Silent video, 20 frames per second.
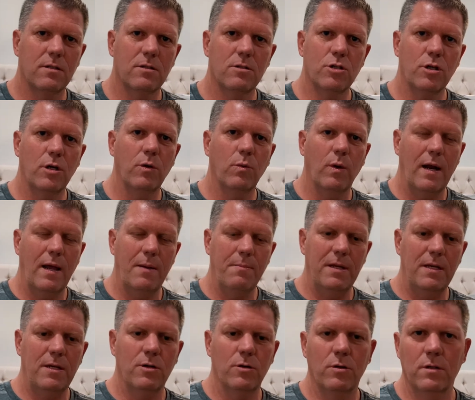show you what I've
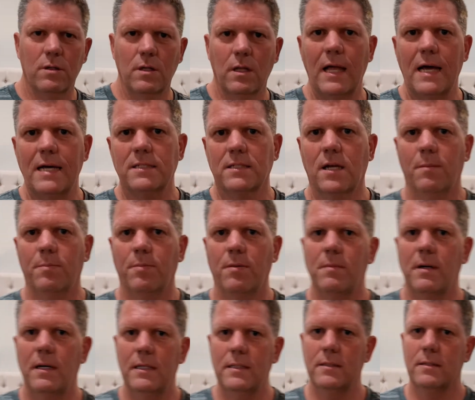been doing the last couple
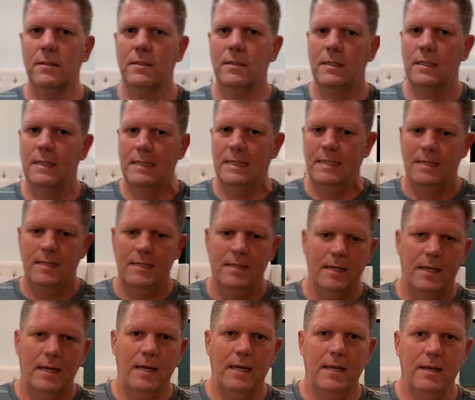months,
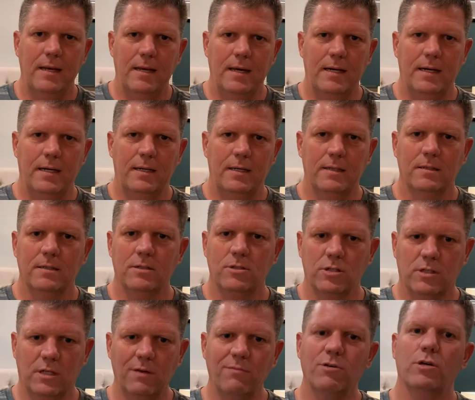and
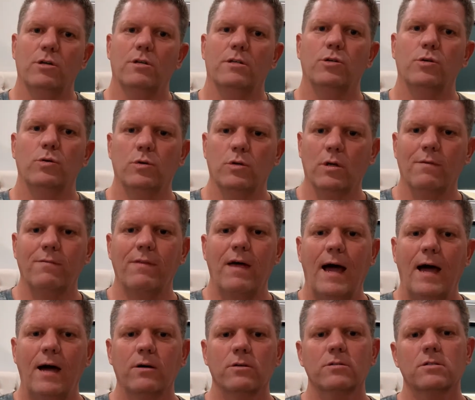just give you a tour of the
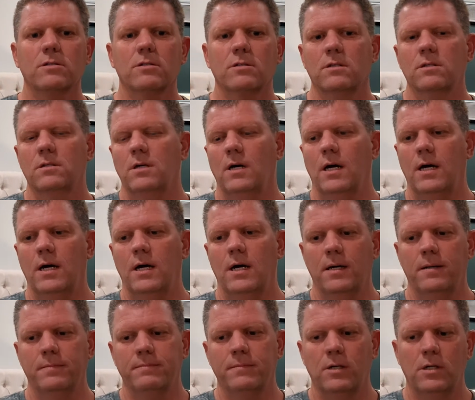house.
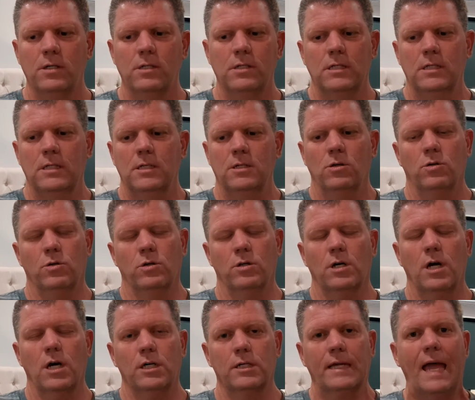Or
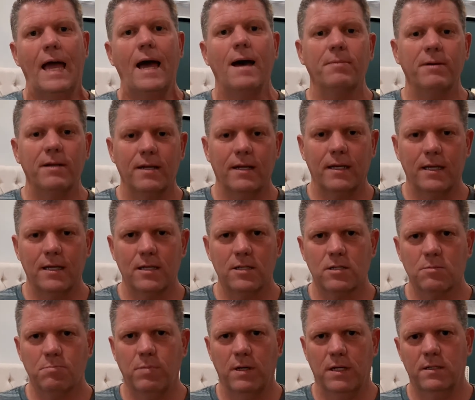our cabin, I guess,
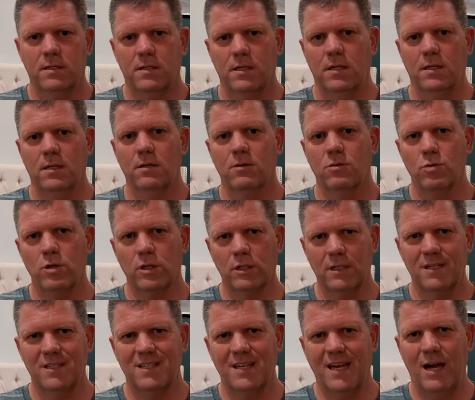but really
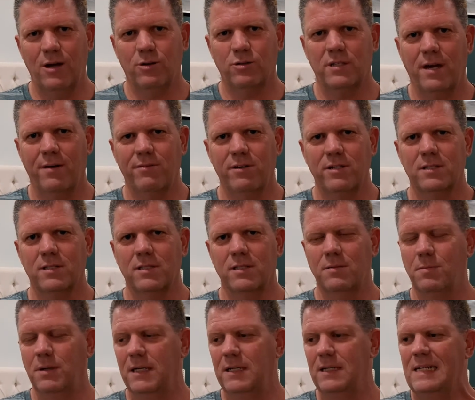as a house, obviously.
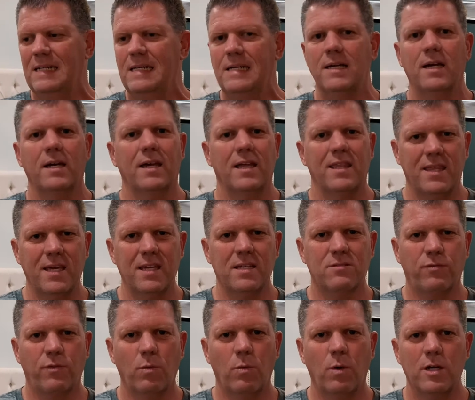But again, thanks
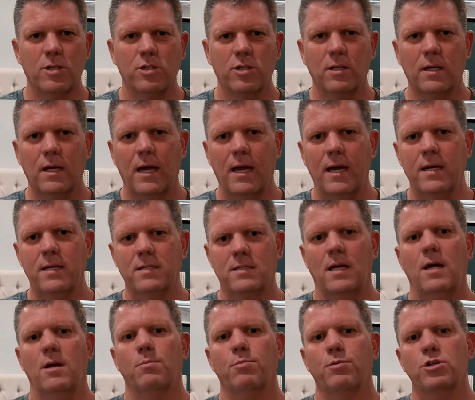for watching, guys.
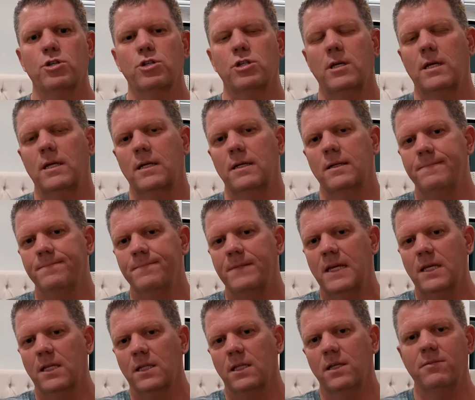I appreciate it.
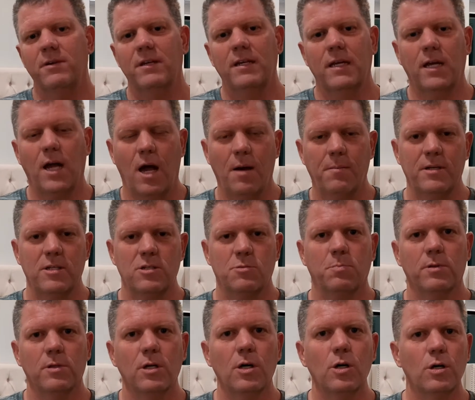Leave me any comments
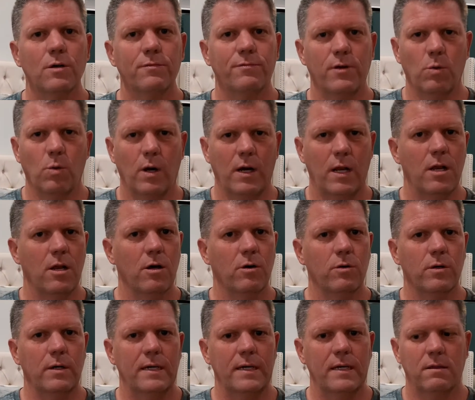below if you want to
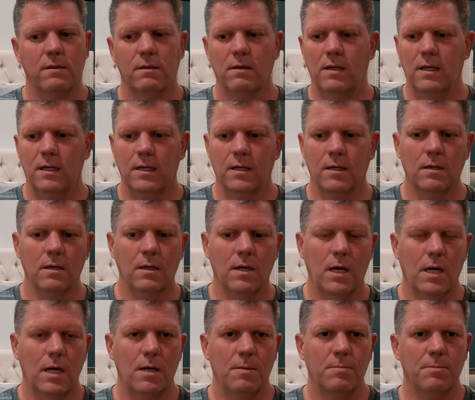know anything,
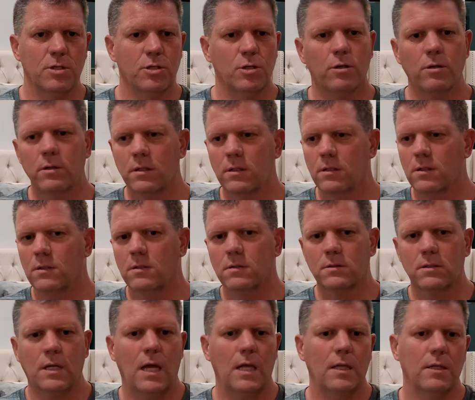materials,
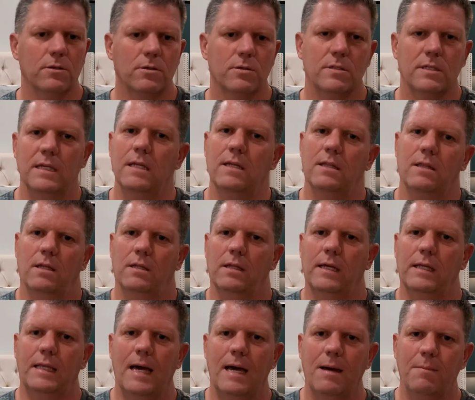colors, anything
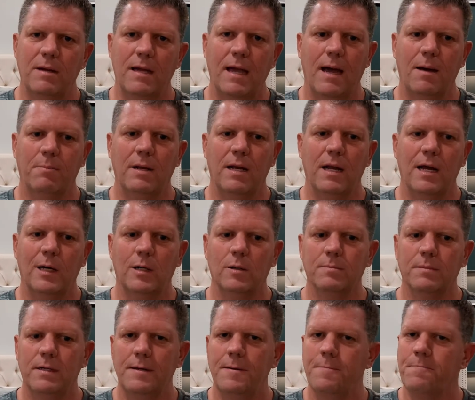like that. Be happy to help.
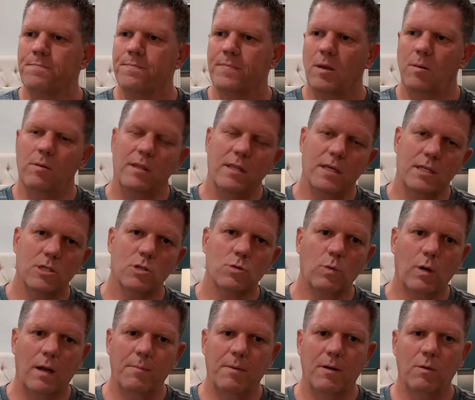But this is
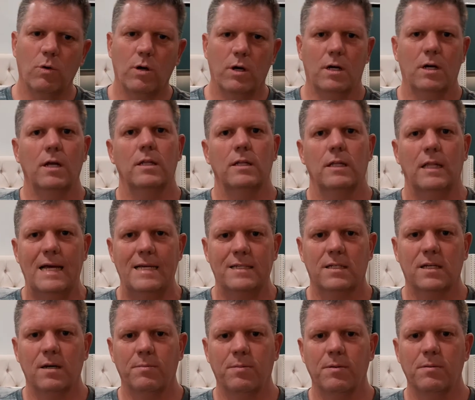what I've been working on the last
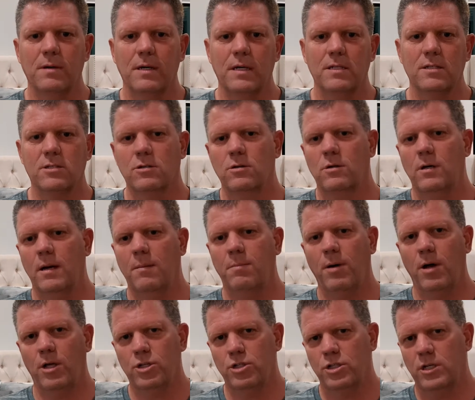couple months, so I
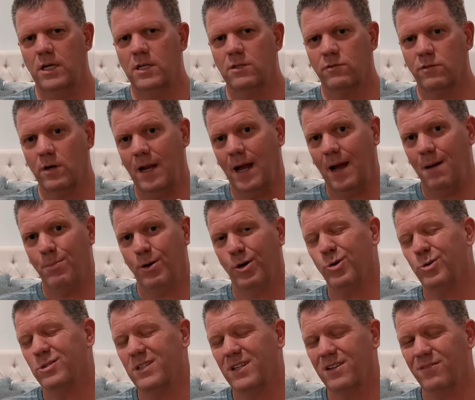apologize for not
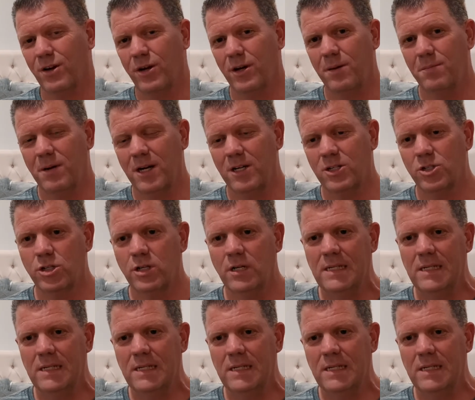posting very much.